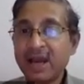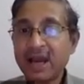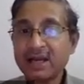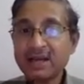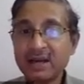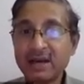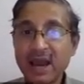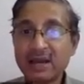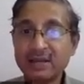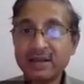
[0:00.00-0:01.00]

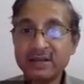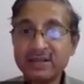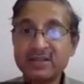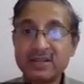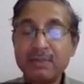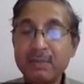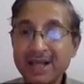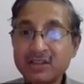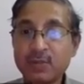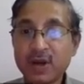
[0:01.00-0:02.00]
and there is
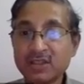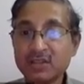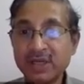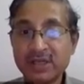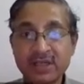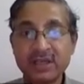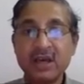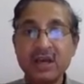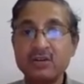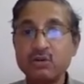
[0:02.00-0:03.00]
immense
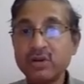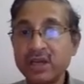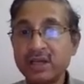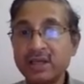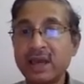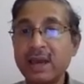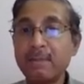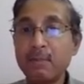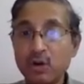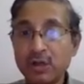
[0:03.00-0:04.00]
possibility to really
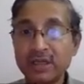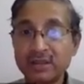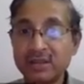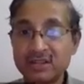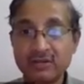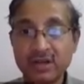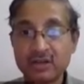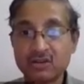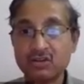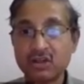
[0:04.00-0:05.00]
embolden this
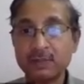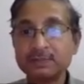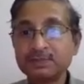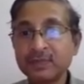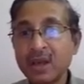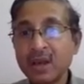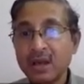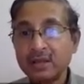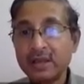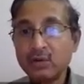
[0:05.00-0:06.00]
relationship.
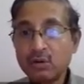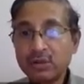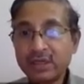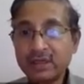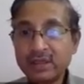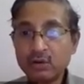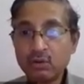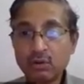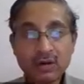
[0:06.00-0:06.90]
They noted the role